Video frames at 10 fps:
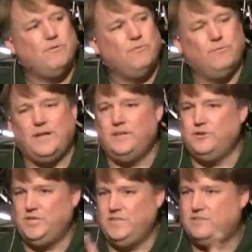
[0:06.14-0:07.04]
when
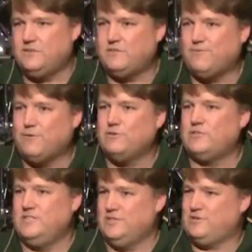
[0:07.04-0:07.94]
Jesus
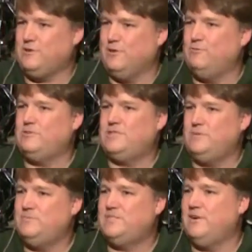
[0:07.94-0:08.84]
first disclosed
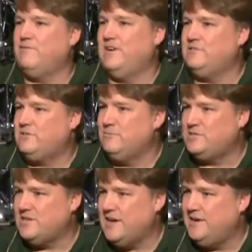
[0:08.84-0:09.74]
himself as the
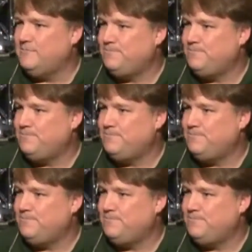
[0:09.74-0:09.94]
Messiah?